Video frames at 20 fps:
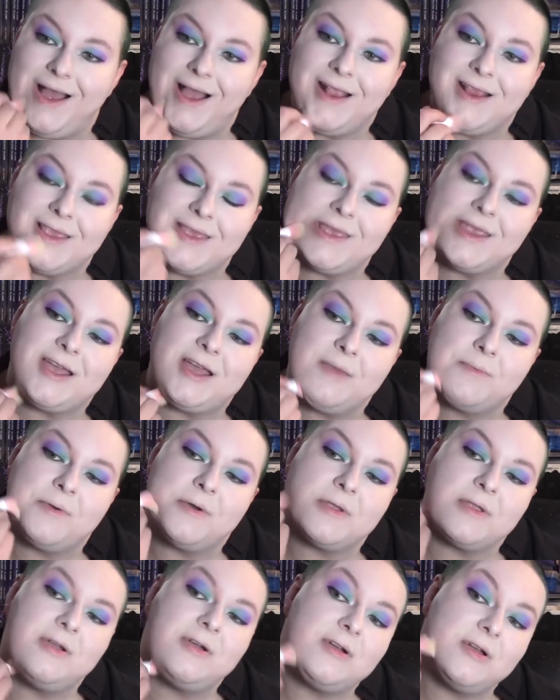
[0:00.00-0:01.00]
anything I
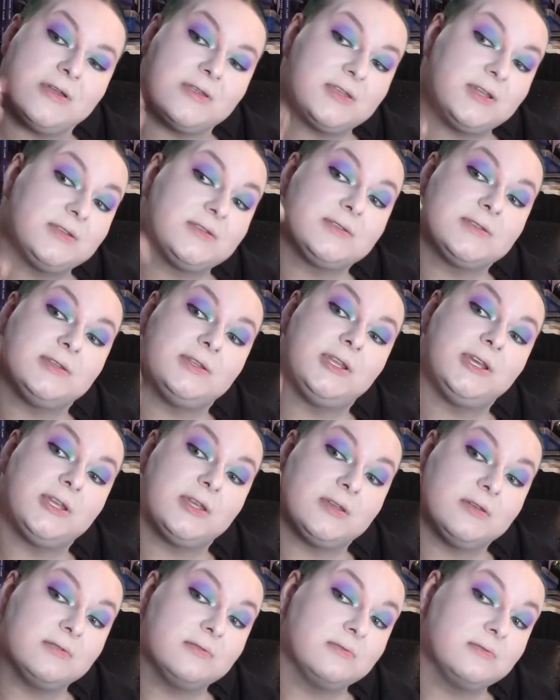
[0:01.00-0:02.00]
put on tends to
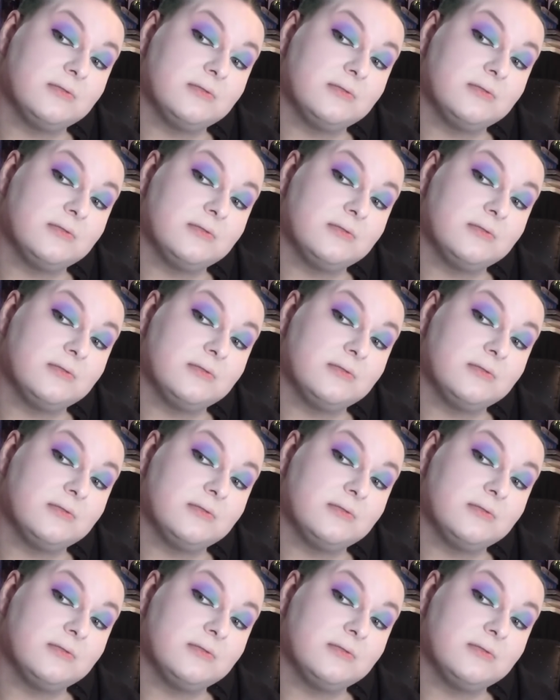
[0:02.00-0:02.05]
like